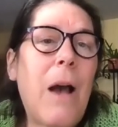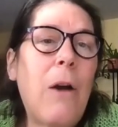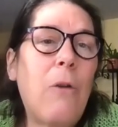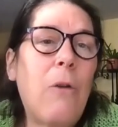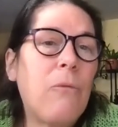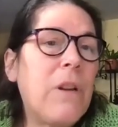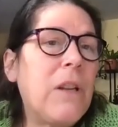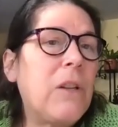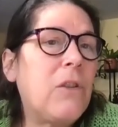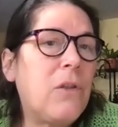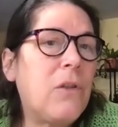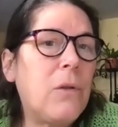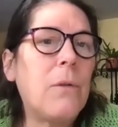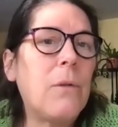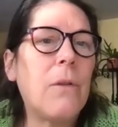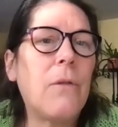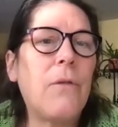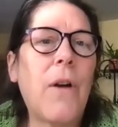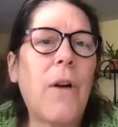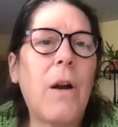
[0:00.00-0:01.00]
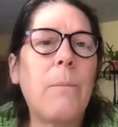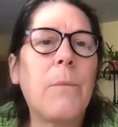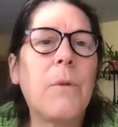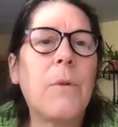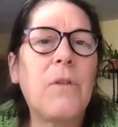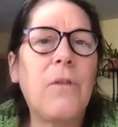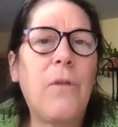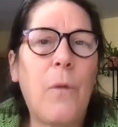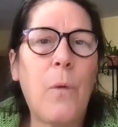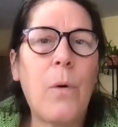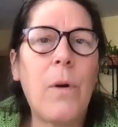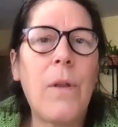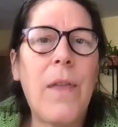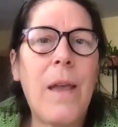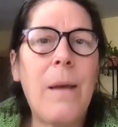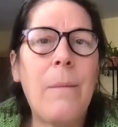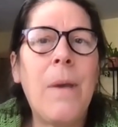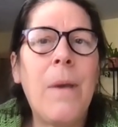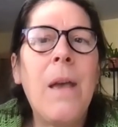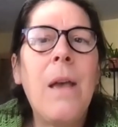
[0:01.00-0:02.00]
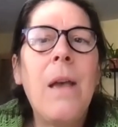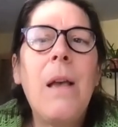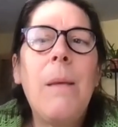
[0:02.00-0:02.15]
outreach to the farmers for them